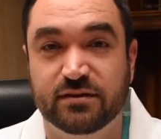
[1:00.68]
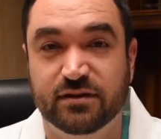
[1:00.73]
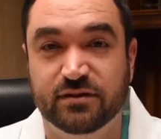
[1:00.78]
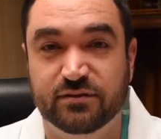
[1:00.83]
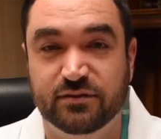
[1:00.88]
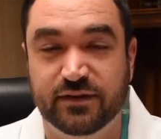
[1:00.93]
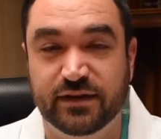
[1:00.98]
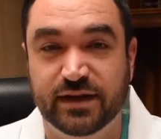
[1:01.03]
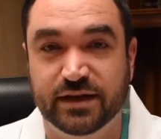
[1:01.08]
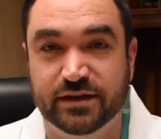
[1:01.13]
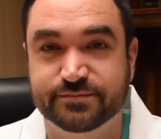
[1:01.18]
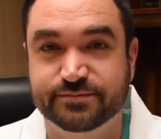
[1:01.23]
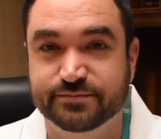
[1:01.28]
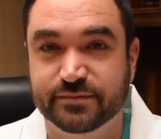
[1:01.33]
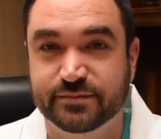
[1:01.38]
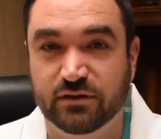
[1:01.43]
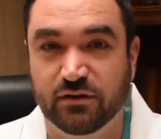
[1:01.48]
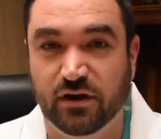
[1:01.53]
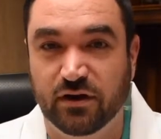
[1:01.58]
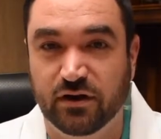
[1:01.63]
does fail,
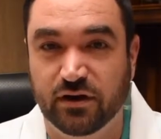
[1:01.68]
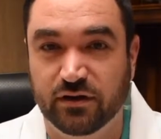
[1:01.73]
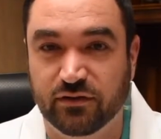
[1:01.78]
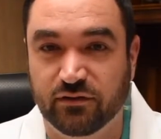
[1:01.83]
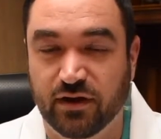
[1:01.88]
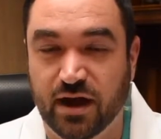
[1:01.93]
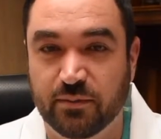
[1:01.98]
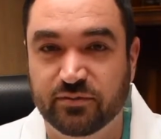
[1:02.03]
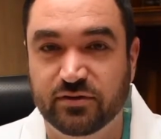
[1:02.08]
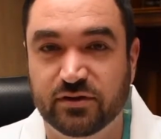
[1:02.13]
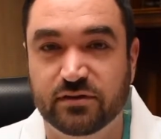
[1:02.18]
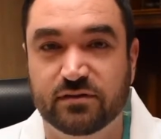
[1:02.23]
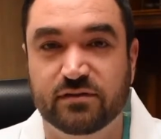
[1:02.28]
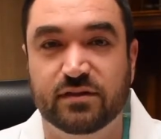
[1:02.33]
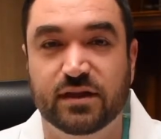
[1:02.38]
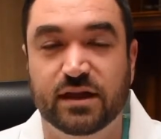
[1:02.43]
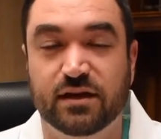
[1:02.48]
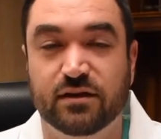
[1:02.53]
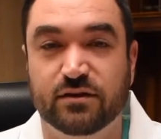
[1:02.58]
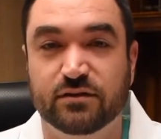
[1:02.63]
there are other
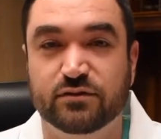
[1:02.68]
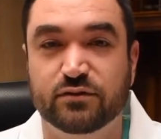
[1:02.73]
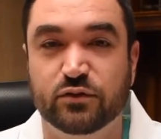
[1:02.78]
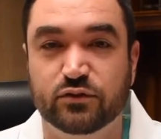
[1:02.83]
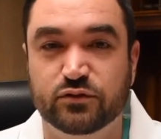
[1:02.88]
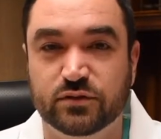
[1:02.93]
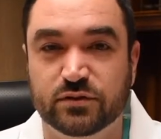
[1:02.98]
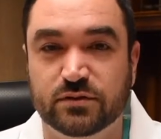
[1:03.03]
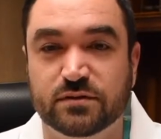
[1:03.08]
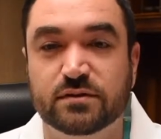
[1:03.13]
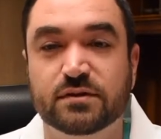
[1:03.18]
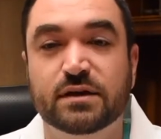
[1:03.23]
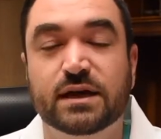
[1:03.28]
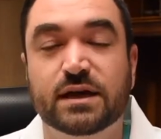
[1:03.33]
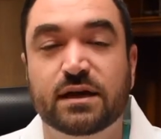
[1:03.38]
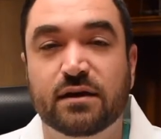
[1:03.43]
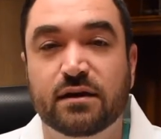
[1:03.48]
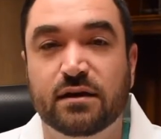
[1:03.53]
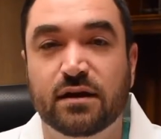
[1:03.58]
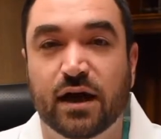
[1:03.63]
options. They are surgical.
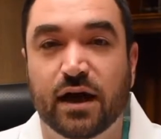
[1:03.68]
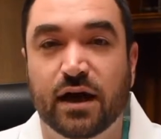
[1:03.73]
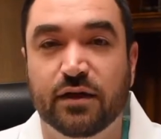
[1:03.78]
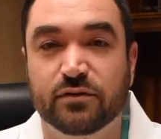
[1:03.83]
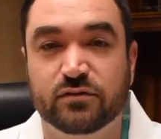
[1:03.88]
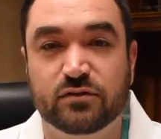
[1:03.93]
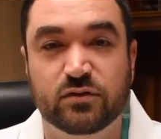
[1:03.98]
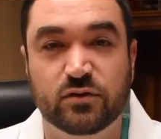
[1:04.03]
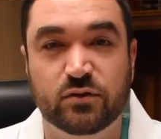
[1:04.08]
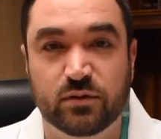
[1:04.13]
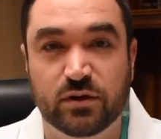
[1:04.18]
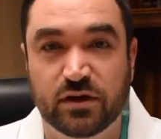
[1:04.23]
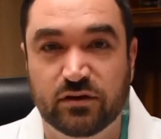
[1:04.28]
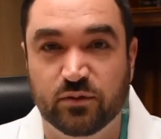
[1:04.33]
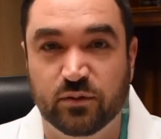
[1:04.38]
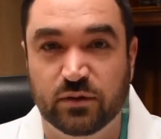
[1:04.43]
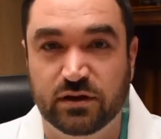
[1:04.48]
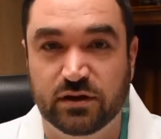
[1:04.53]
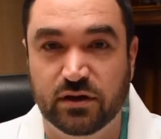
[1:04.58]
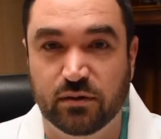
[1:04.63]
There's 2
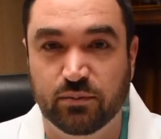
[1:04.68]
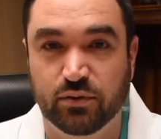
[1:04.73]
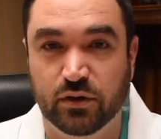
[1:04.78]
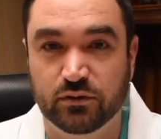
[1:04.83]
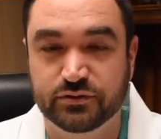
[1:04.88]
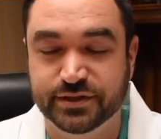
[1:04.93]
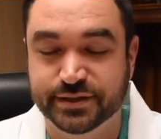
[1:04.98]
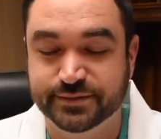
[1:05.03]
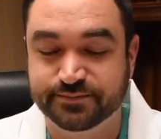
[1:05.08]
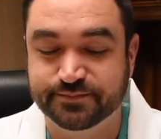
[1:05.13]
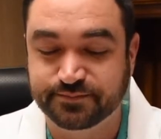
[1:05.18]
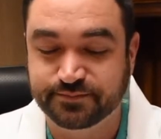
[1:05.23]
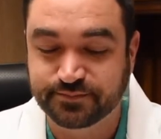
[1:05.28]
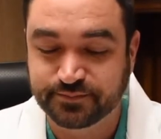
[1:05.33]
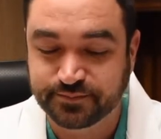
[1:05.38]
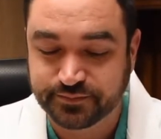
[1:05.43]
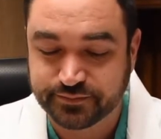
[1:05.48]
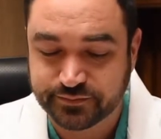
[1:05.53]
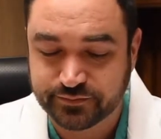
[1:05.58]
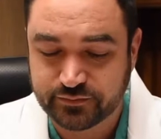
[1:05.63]
ways one can approach it.
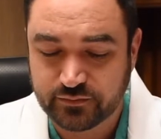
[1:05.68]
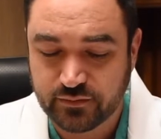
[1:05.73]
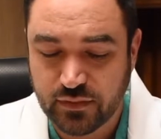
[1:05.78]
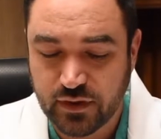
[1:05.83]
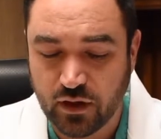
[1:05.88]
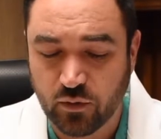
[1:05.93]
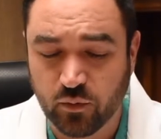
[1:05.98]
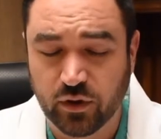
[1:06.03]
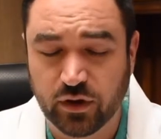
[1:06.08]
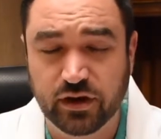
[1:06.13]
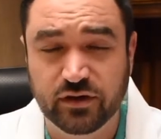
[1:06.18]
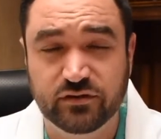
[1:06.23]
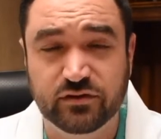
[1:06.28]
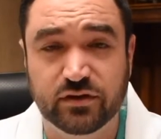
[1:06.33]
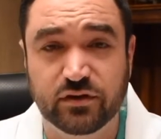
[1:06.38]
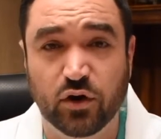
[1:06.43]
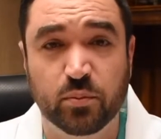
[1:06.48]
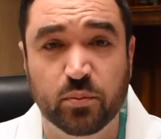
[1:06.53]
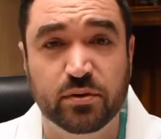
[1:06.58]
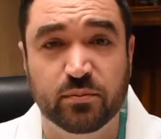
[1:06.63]
One is
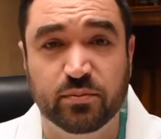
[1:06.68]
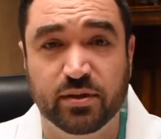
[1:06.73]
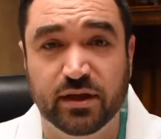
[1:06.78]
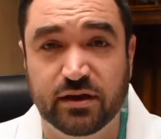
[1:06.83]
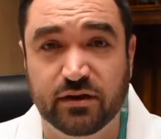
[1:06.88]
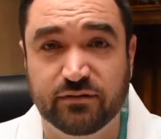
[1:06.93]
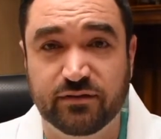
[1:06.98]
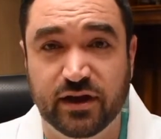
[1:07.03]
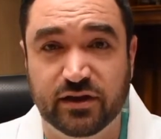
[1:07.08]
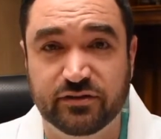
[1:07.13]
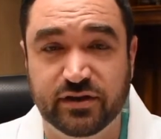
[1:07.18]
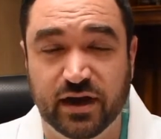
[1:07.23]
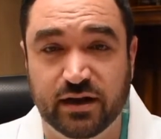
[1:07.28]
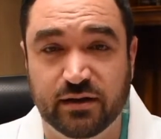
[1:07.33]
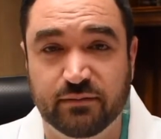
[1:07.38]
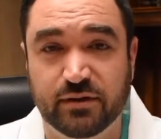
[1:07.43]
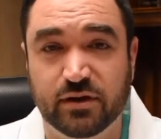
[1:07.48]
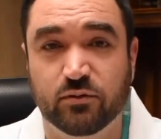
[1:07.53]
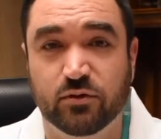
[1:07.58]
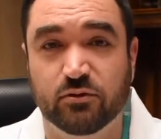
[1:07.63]
an open plantar
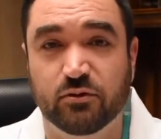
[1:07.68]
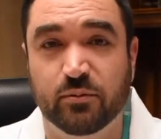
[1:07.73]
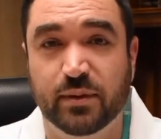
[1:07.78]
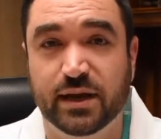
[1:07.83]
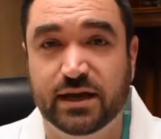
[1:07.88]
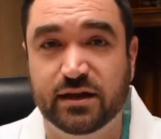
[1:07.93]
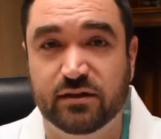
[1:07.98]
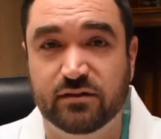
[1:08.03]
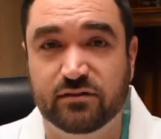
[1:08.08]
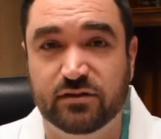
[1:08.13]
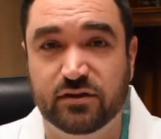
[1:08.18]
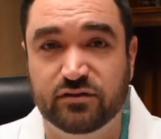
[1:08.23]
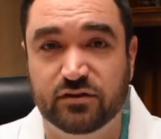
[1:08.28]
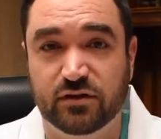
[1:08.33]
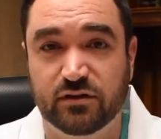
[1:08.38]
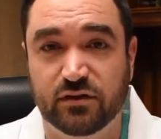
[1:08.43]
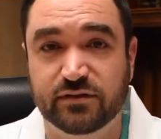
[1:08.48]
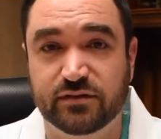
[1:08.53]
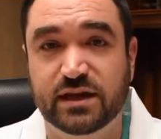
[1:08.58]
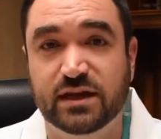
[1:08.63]
fasciotomy, where we make an
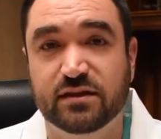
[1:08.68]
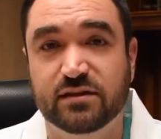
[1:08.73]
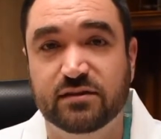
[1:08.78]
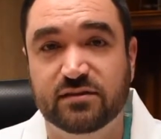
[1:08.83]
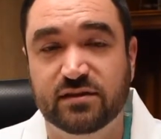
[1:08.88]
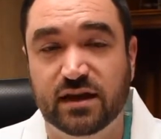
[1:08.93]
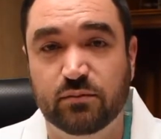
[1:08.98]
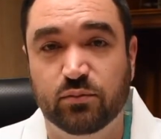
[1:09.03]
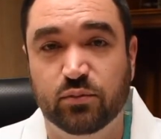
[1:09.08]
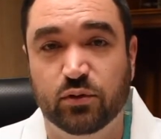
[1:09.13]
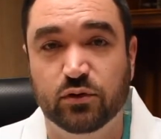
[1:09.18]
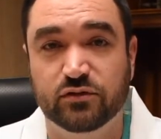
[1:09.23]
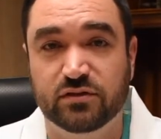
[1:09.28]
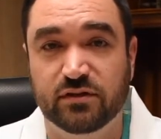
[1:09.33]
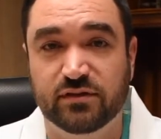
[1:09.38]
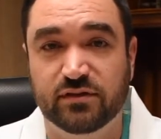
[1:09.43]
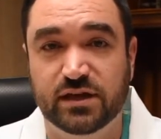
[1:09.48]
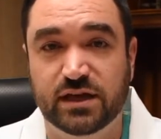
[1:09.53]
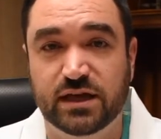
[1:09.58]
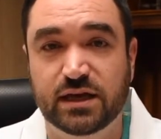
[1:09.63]
incision along the inside
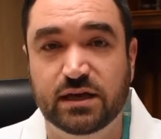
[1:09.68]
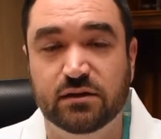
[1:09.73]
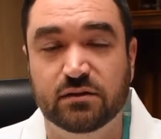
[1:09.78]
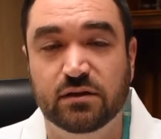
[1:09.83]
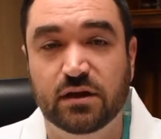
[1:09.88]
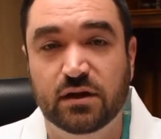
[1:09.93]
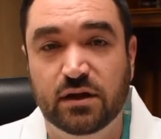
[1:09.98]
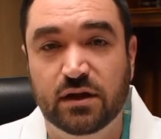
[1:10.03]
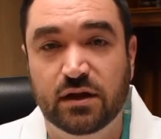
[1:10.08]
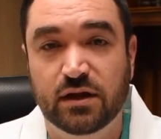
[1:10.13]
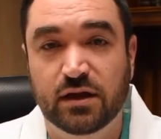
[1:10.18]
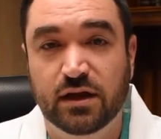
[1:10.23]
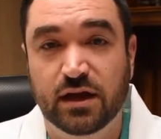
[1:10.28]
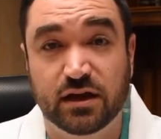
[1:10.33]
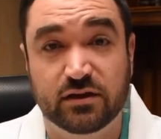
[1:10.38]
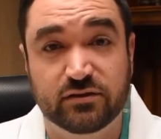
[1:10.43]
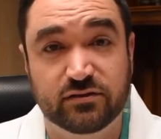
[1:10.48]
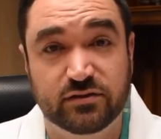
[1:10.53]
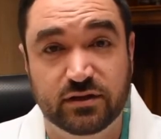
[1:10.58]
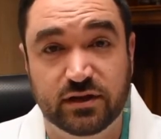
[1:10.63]
portion of the heel,
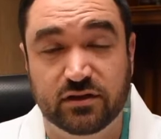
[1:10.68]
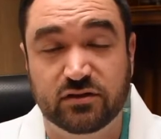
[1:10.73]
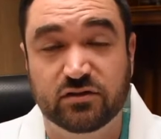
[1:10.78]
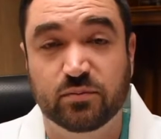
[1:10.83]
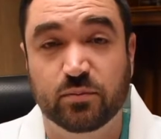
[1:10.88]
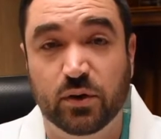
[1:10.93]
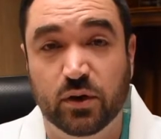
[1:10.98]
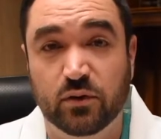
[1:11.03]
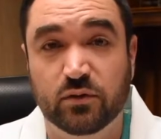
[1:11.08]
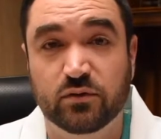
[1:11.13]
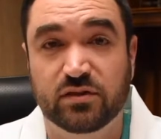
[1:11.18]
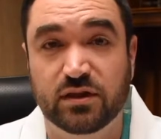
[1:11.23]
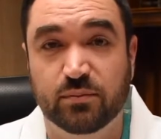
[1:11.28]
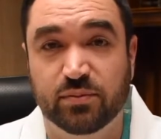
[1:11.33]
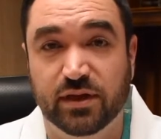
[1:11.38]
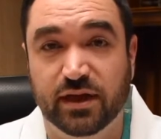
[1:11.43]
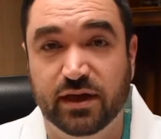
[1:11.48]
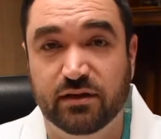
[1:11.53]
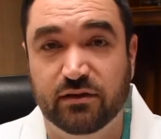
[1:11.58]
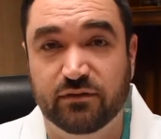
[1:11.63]
actually expose the
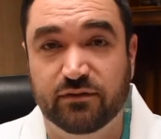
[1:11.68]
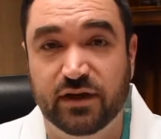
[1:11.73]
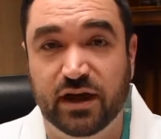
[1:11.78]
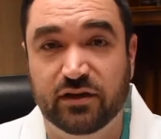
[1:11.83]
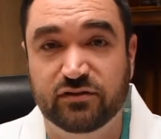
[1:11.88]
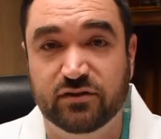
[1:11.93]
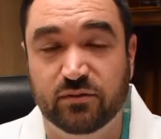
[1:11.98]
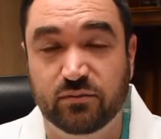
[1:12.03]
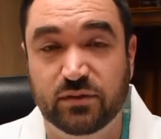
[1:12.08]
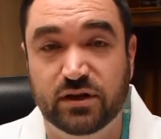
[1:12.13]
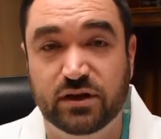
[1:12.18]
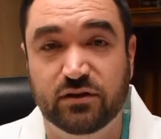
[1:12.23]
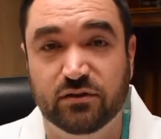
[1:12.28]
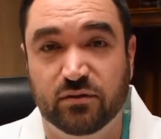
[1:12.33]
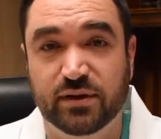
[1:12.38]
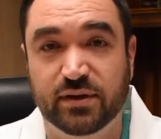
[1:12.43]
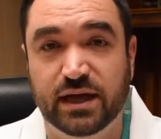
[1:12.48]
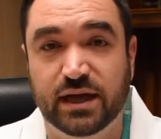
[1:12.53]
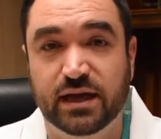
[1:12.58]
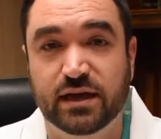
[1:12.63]
plantar fascia
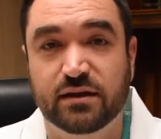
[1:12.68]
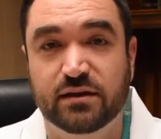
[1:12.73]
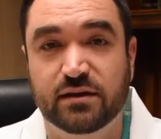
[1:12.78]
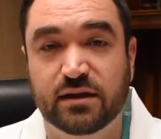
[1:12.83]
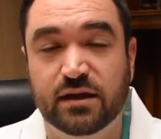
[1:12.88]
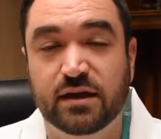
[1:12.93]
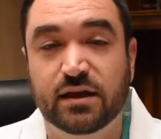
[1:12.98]
medial band,